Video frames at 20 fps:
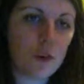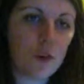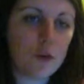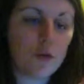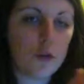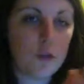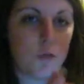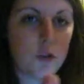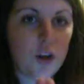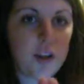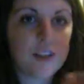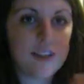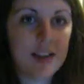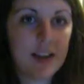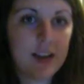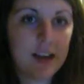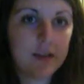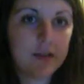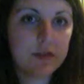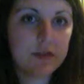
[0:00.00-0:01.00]
from right to
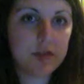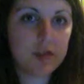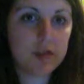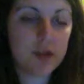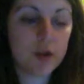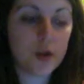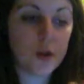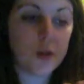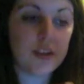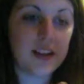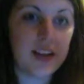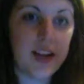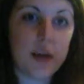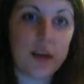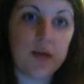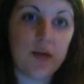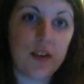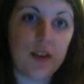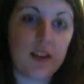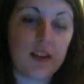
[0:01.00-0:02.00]
left, so you see
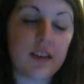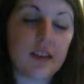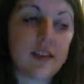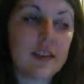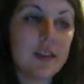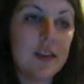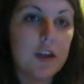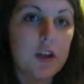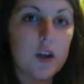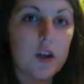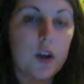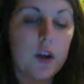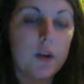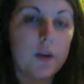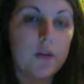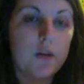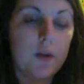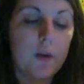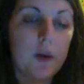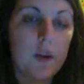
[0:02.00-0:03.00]
him first and then you go
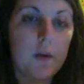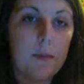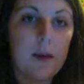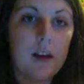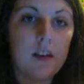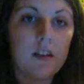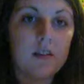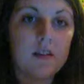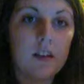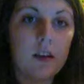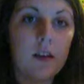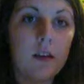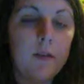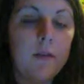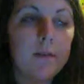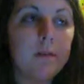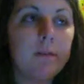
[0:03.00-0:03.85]
to where the pictures are.